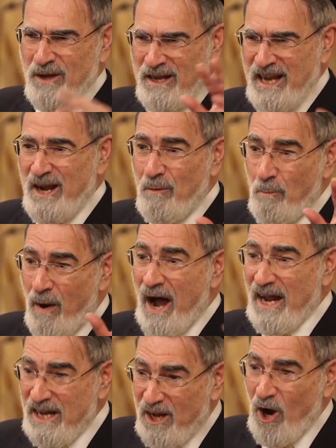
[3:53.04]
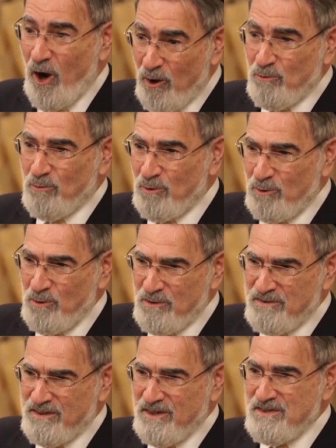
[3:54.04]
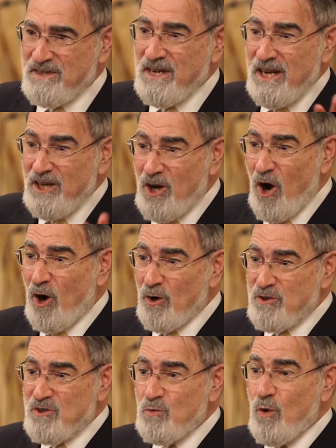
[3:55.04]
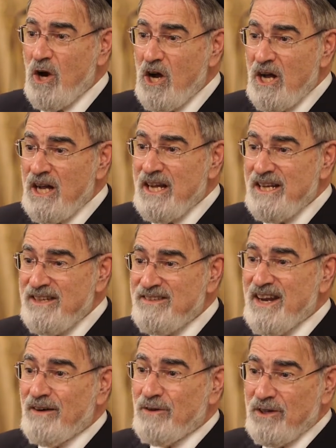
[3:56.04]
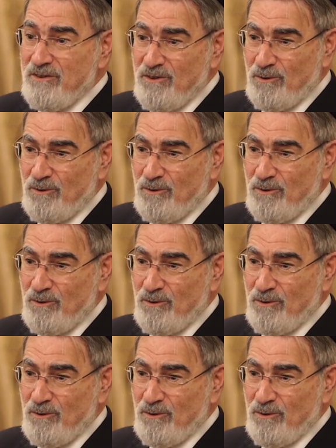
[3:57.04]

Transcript: Here my God rules, because gods were territorial.